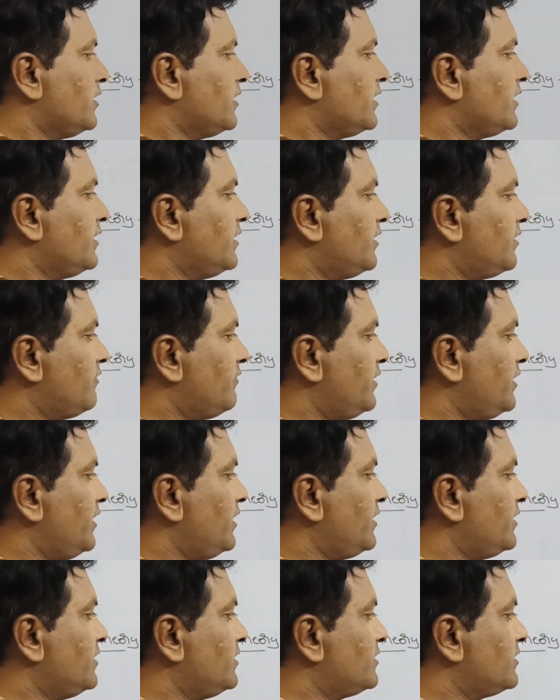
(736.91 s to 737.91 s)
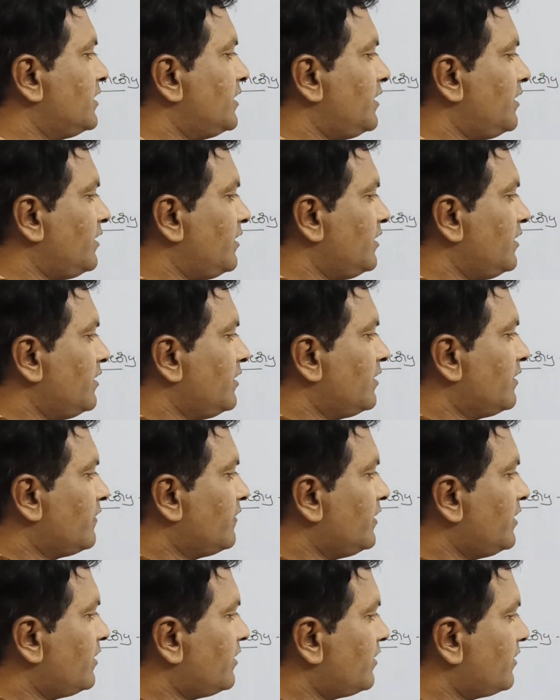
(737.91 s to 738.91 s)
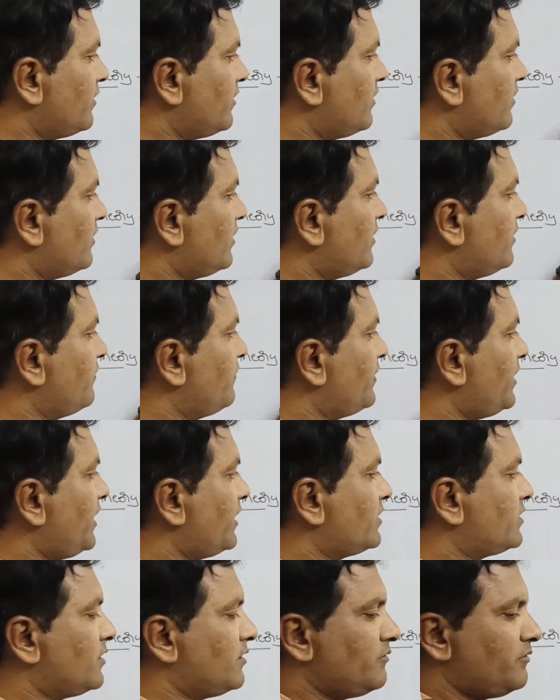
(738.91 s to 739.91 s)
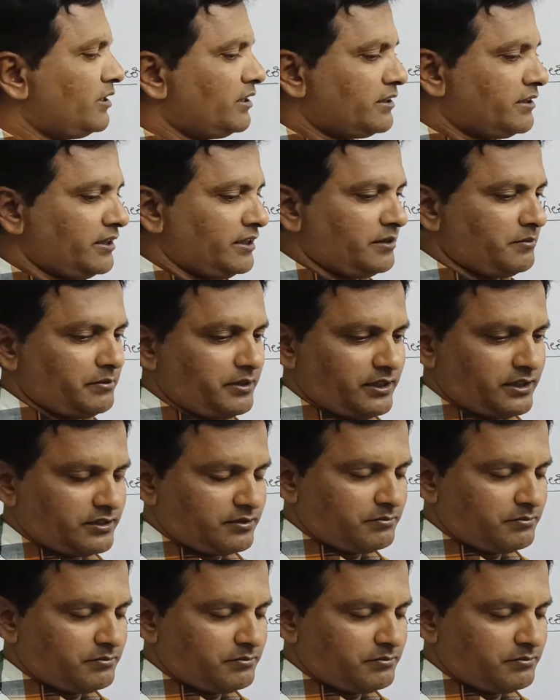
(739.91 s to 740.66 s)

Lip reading: In that way, he said that the refraction will take place.